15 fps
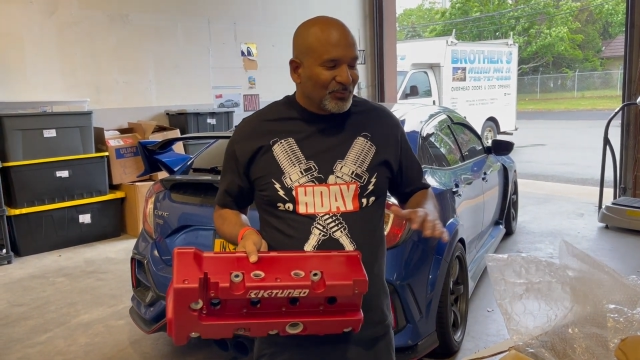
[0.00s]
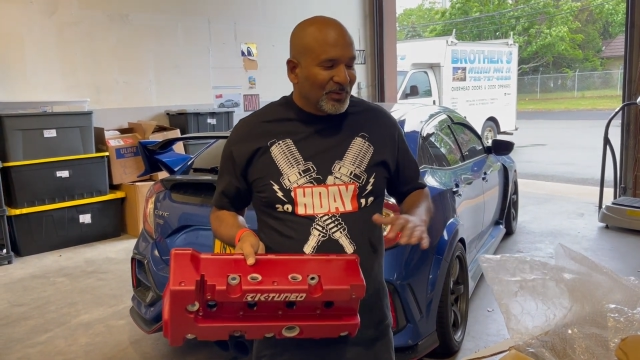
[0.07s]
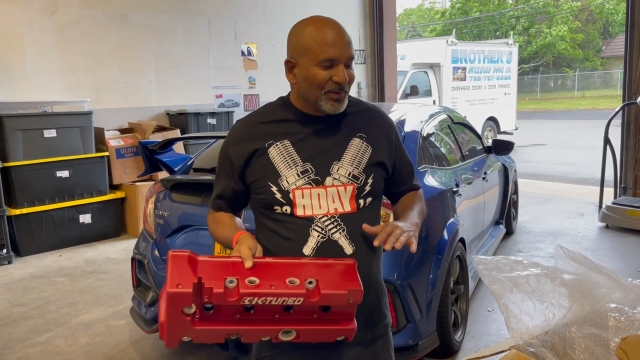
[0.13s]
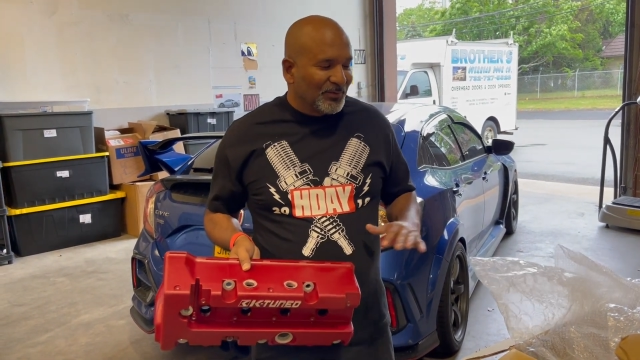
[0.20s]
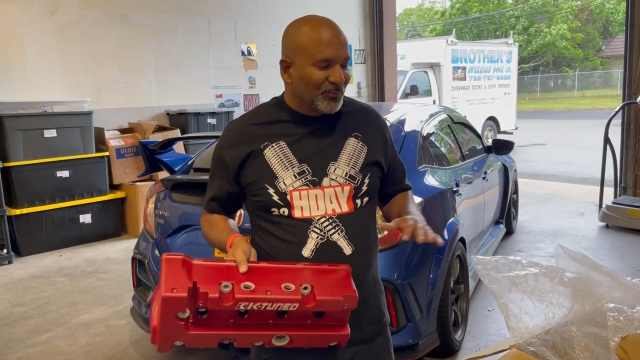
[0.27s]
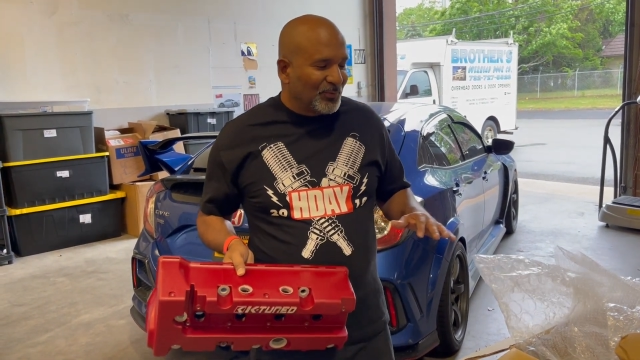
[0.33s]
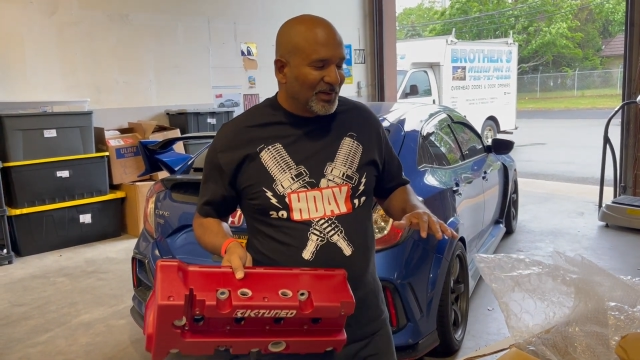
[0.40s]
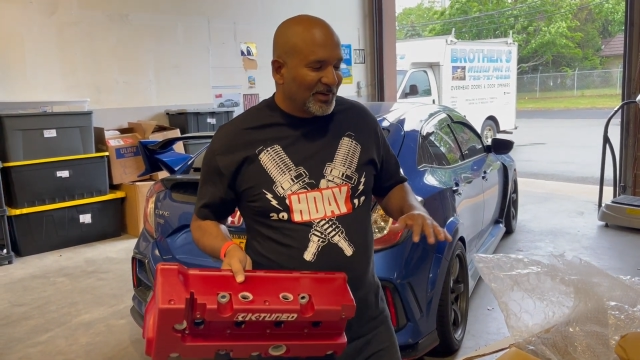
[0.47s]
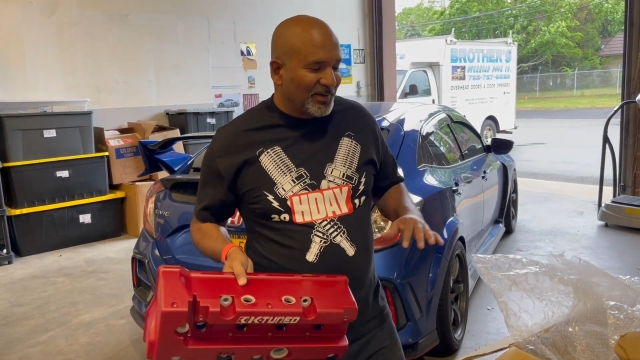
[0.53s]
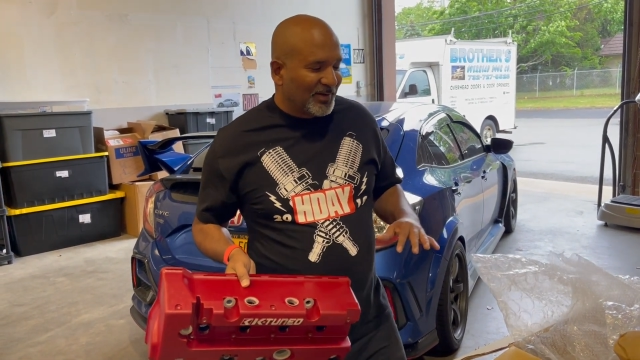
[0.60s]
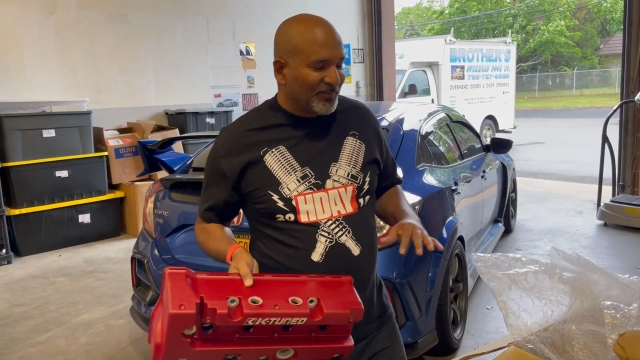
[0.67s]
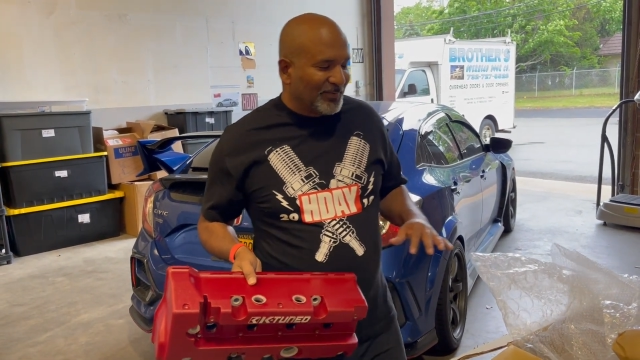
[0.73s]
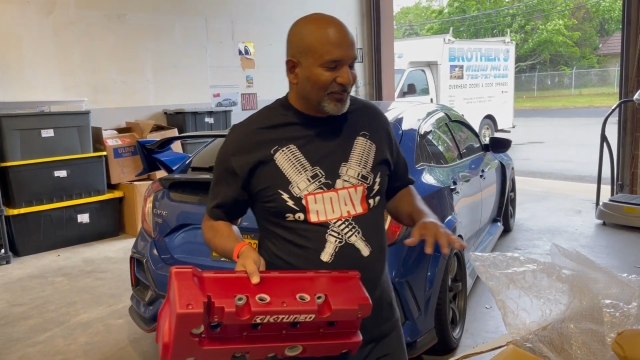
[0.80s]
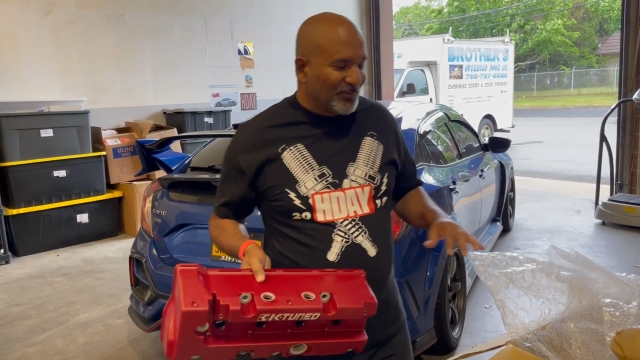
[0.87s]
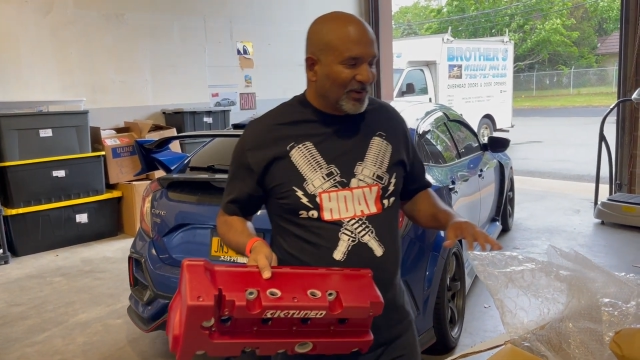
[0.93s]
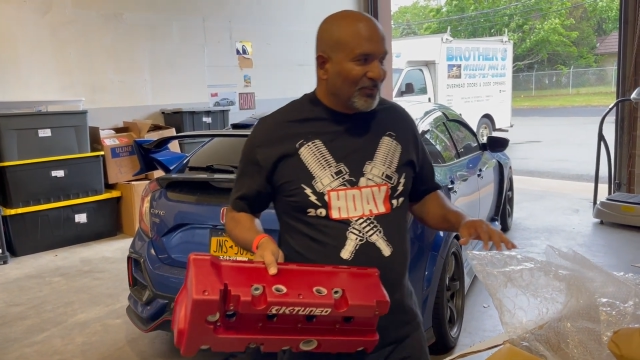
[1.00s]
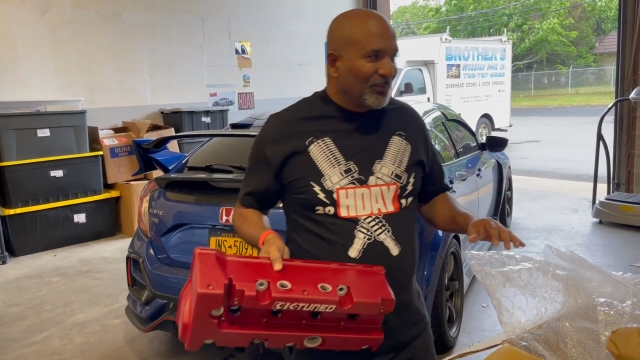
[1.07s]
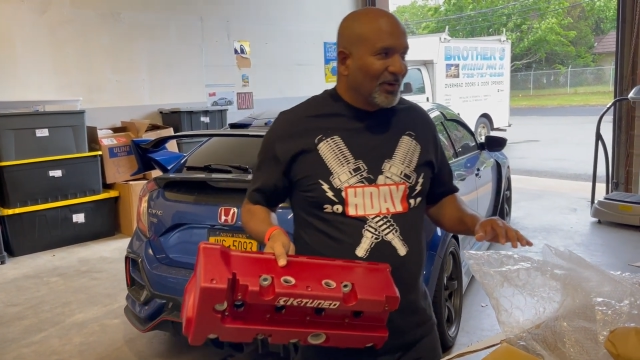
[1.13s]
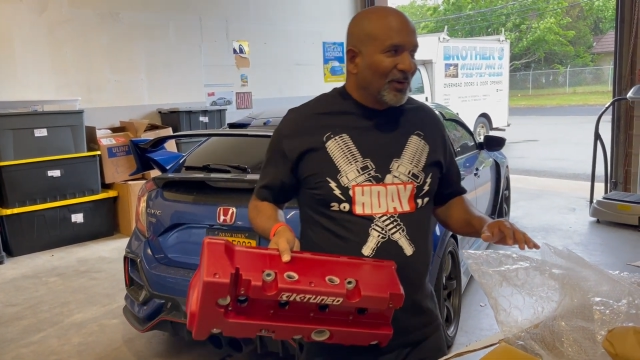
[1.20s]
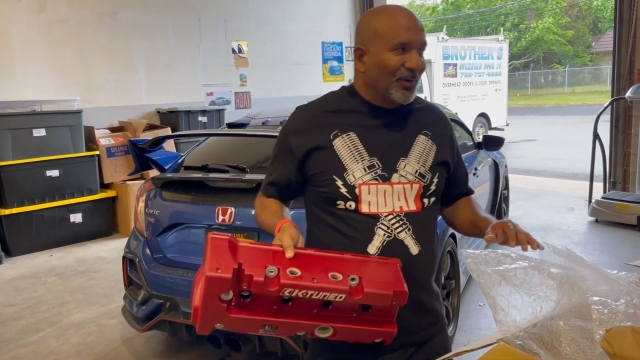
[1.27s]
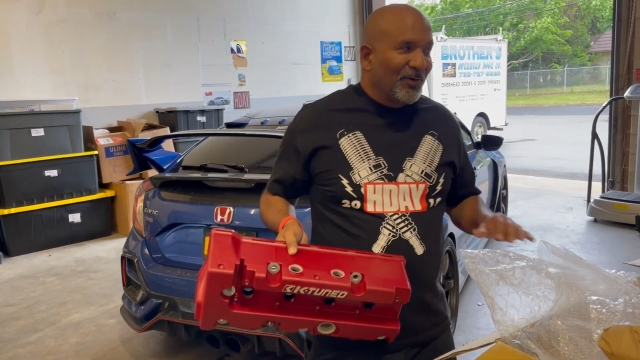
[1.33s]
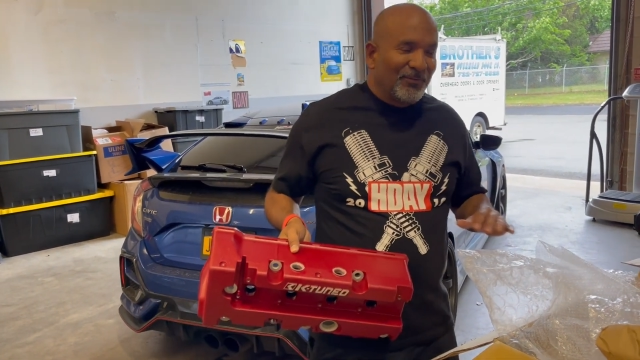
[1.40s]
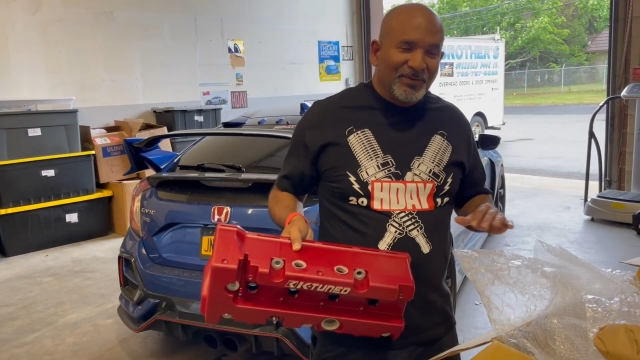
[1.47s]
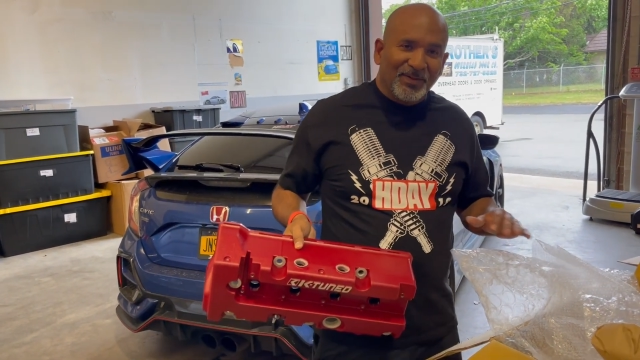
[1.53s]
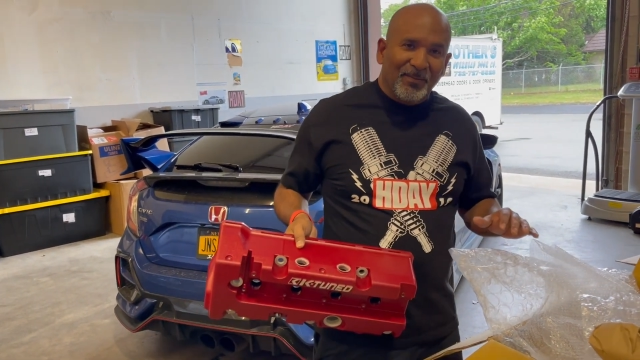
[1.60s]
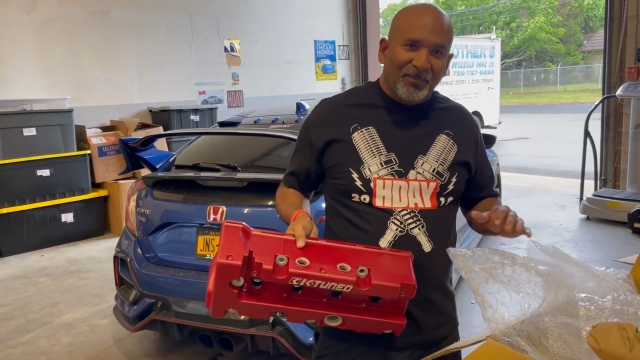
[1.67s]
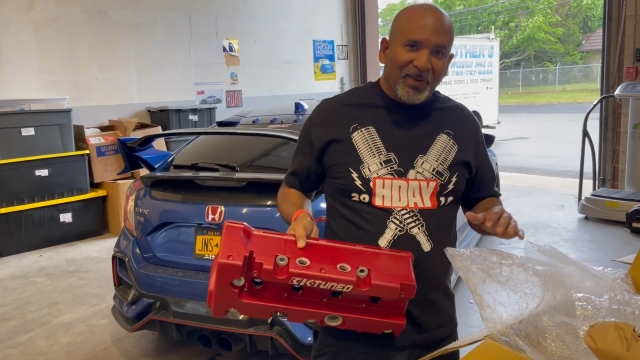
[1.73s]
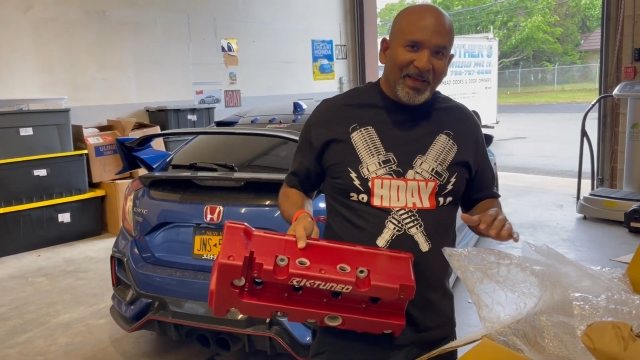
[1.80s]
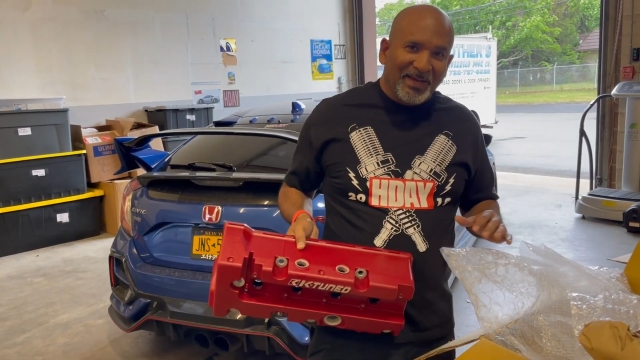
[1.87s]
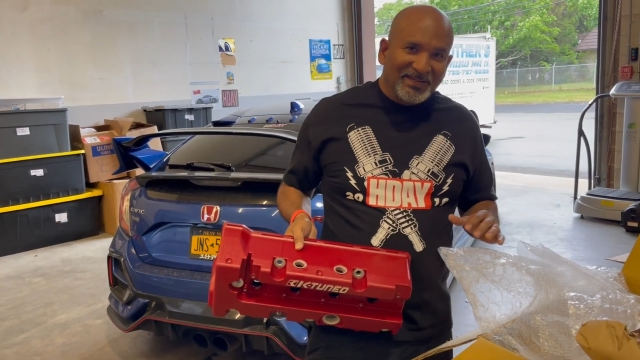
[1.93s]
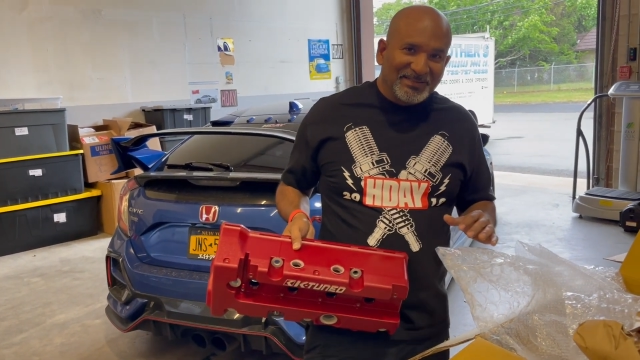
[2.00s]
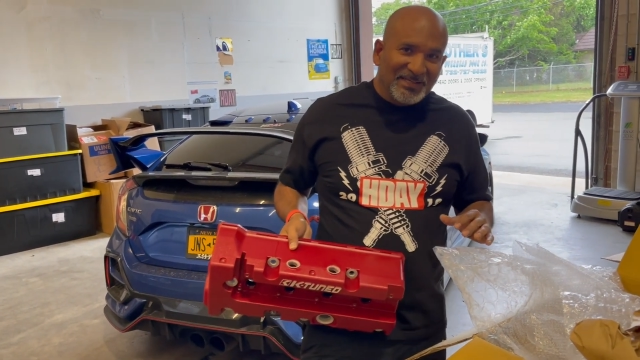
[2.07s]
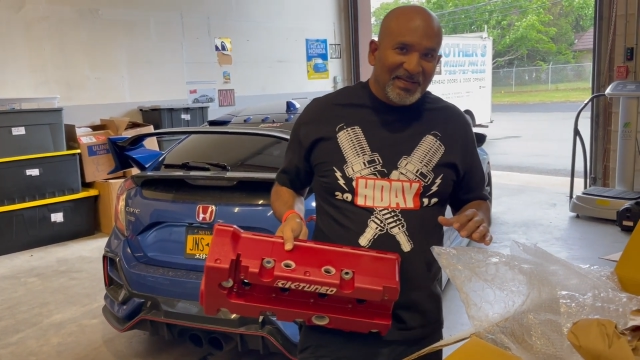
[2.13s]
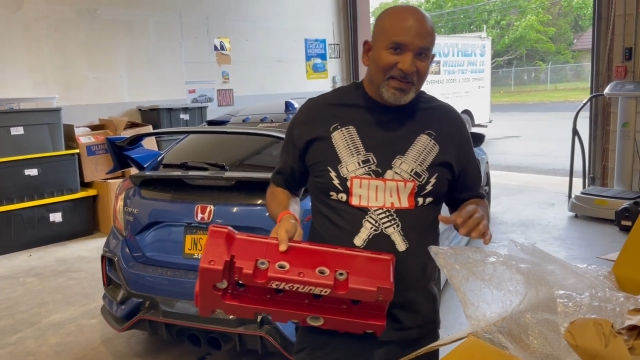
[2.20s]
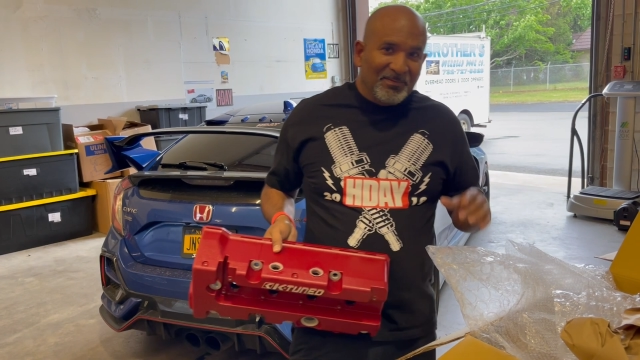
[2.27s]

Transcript: We're everywhere. We're all over the place.